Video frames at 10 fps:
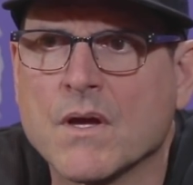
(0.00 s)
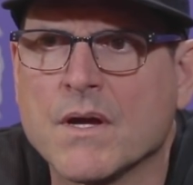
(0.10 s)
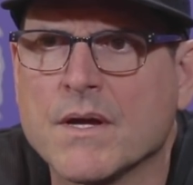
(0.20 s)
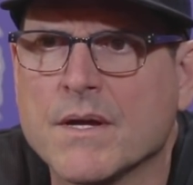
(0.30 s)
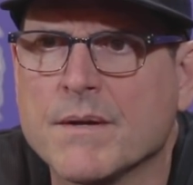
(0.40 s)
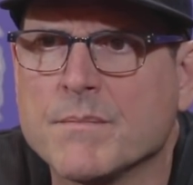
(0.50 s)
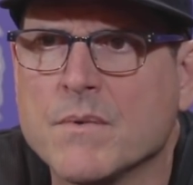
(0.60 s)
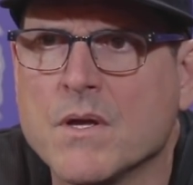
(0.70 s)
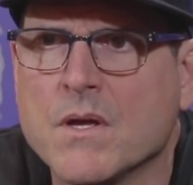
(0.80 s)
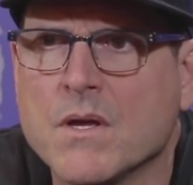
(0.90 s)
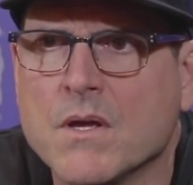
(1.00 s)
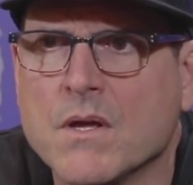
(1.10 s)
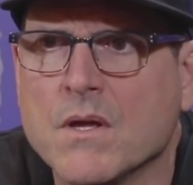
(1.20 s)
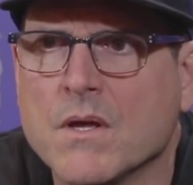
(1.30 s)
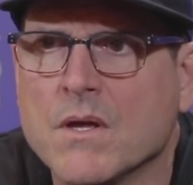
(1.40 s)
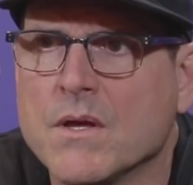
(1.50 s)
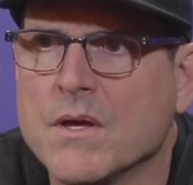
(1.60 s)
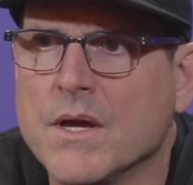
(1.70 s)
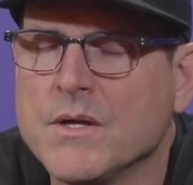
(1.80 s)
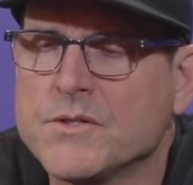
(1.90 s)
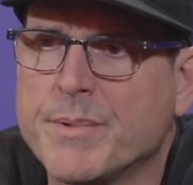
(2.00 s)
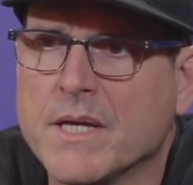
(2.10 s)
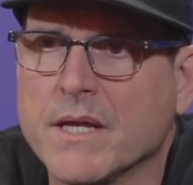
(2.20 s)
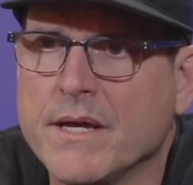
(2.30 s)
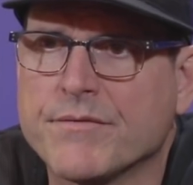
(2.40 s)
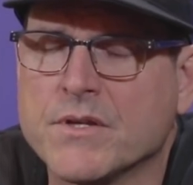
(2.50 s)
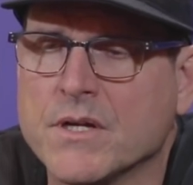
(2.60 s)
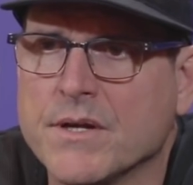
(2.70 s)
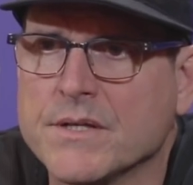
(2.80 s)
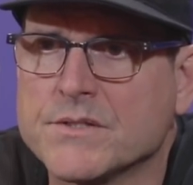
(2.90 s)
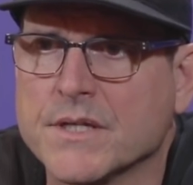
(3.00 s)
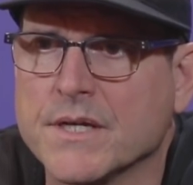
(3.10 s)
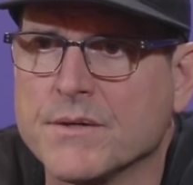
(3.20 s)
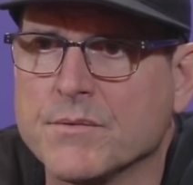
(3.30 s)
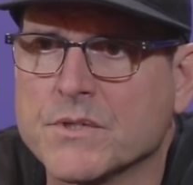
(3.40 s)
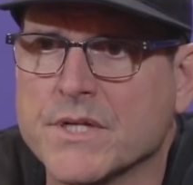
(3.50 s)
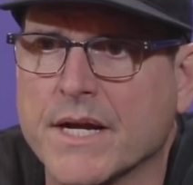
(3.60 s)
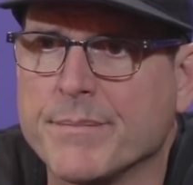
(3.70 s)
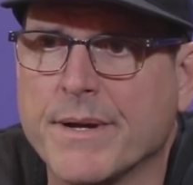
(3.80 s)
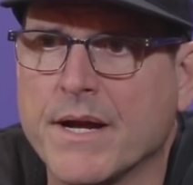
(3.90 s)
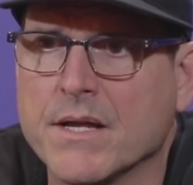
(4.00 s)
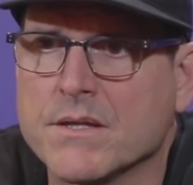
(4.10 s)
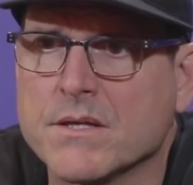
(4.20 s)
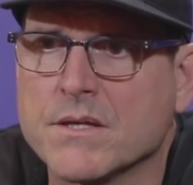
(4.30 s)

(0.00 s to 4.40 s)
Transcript: Um, that's a big lift, you know. That's uh, we're excited about it.